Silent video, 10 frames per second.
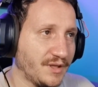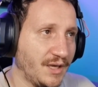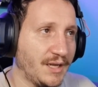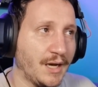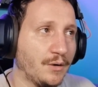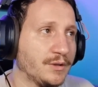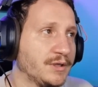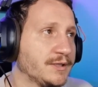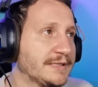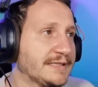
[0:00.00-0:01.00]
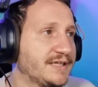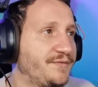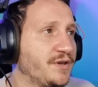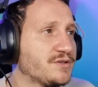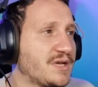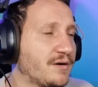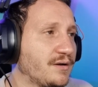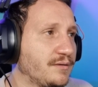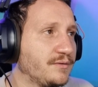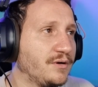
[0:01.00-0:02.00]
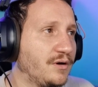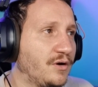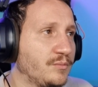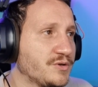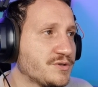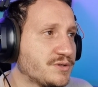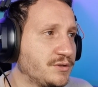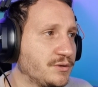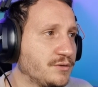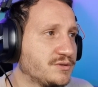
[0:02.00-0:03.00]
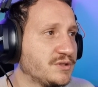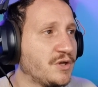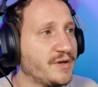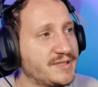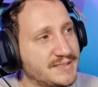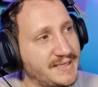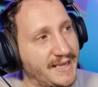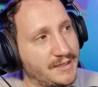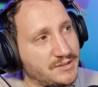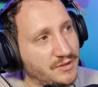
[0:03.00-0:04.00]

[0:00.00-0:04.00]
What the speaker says: Anyhow, the figures are almost those, so it's 10.